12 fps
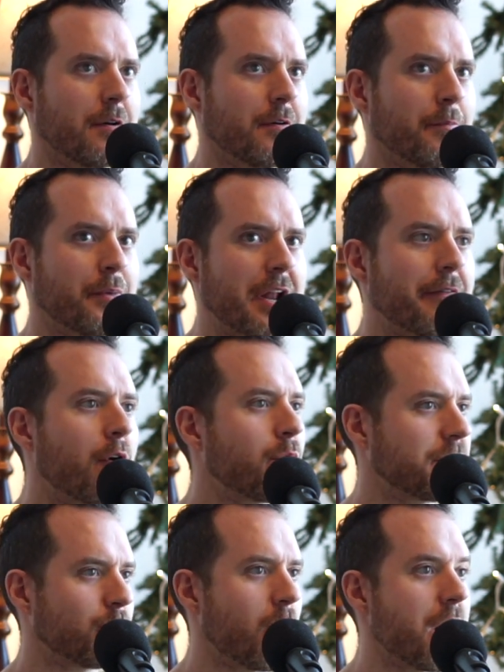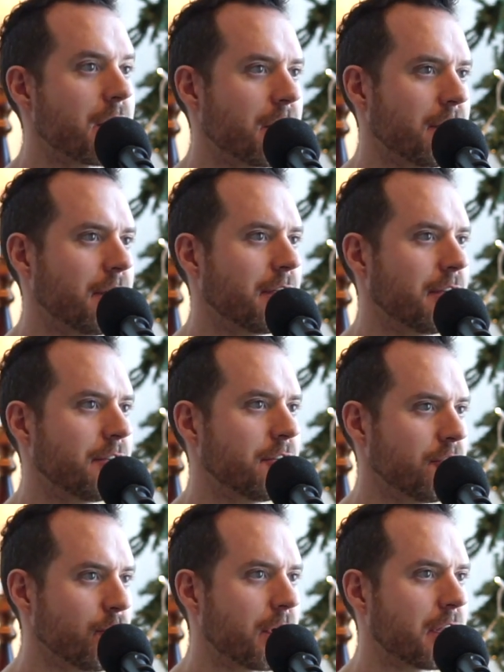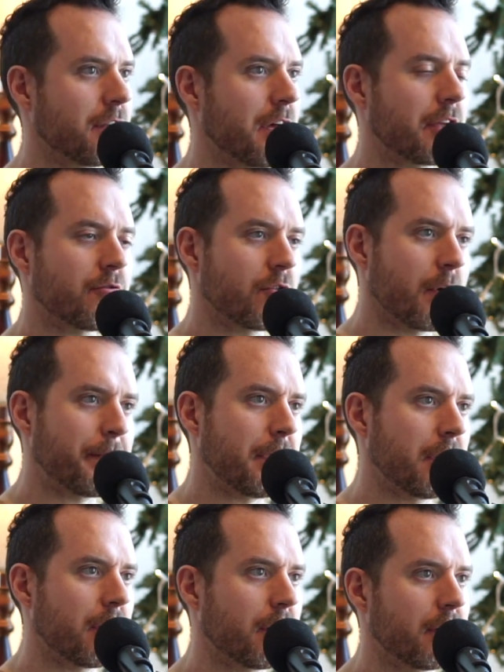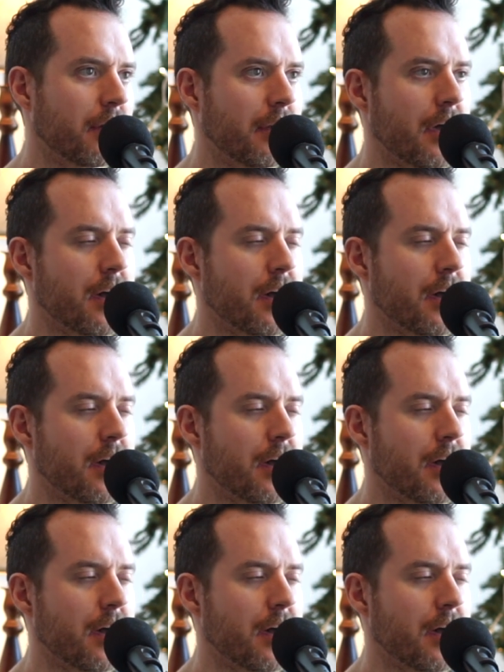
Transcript: But I've always wanted to do it. I grew up here.